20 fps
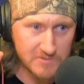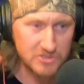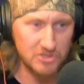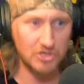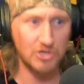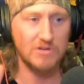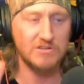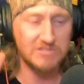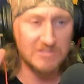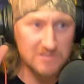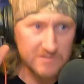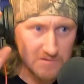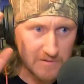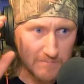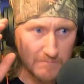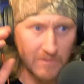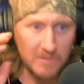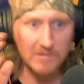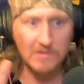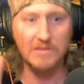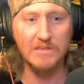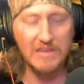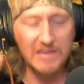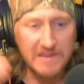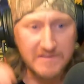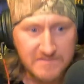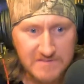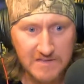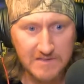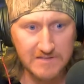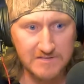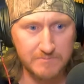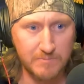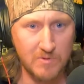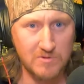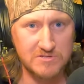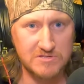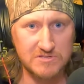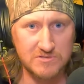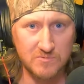just believes that this
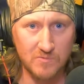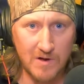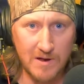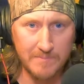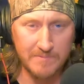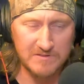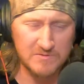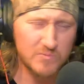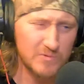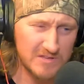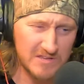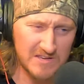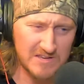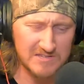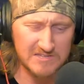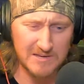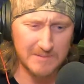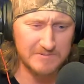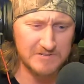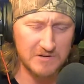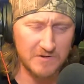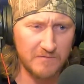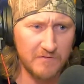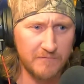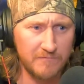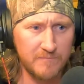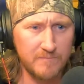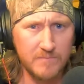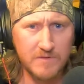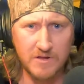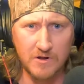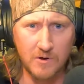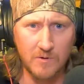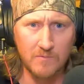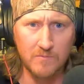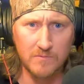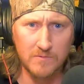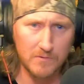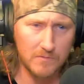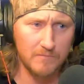person's a rapist, with the exception of,
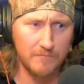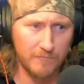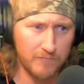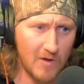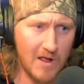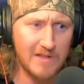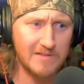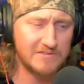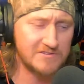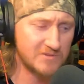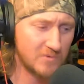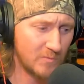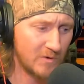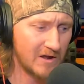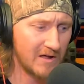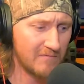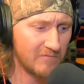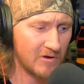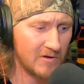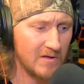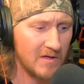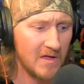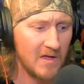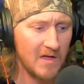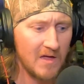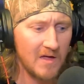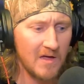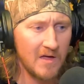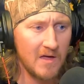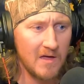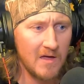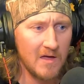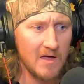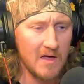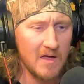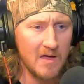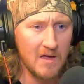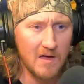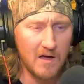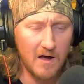friends or whatever.
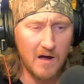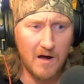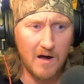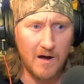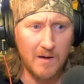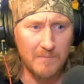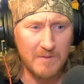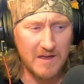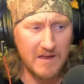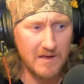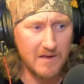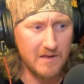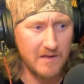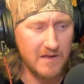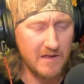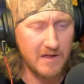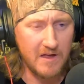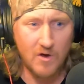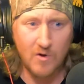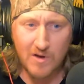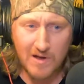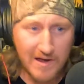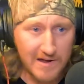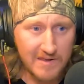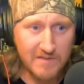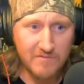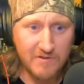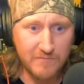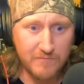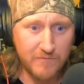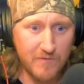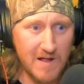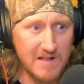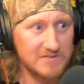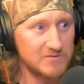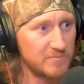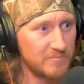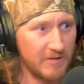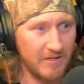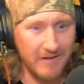And even
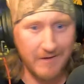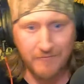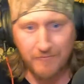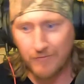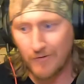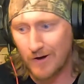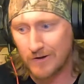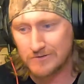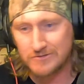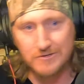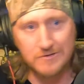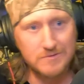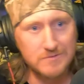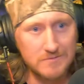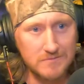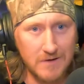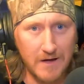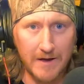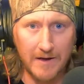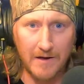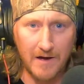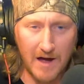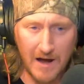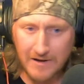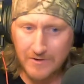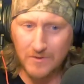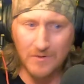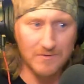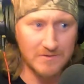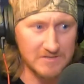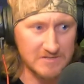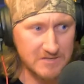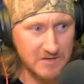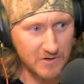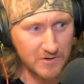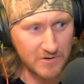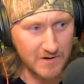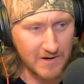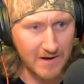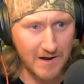friends will be like, fuck, dude, like, I know this
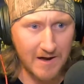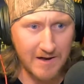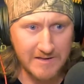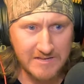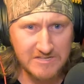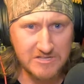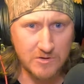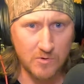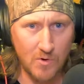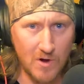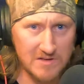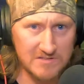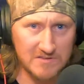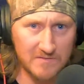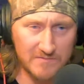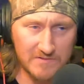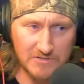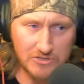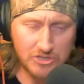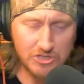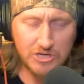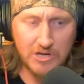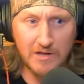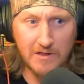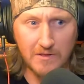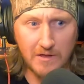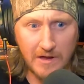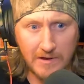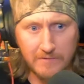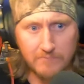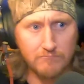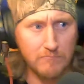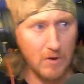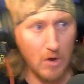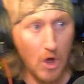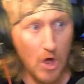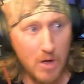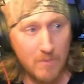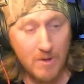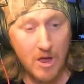guy, he's aggressive and shit. Like,
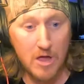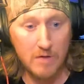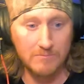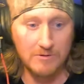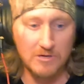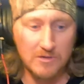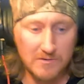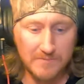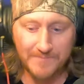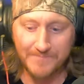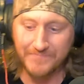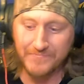yeah, maybe.